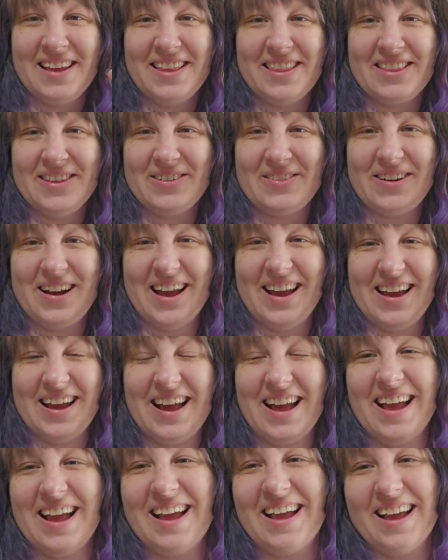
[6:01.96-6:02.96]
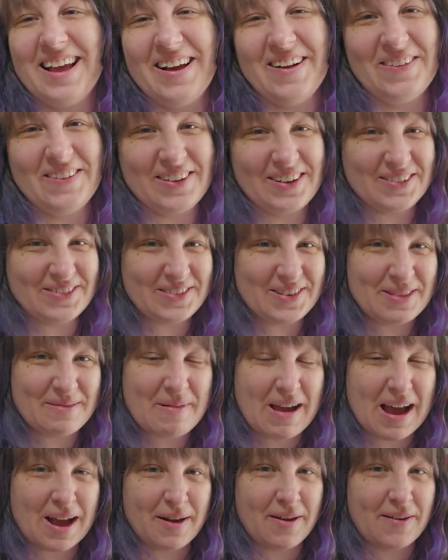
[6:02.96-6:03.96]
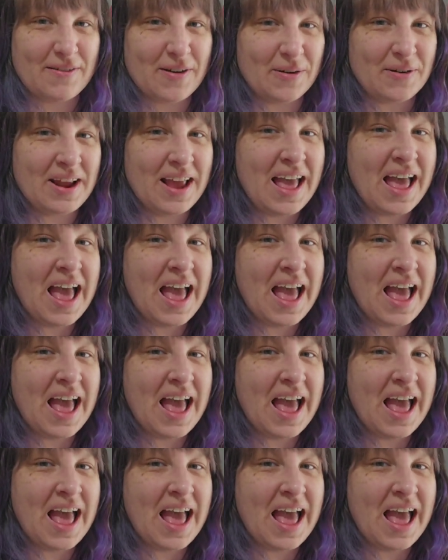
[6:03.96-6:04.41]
The ring holder for the back of my phone.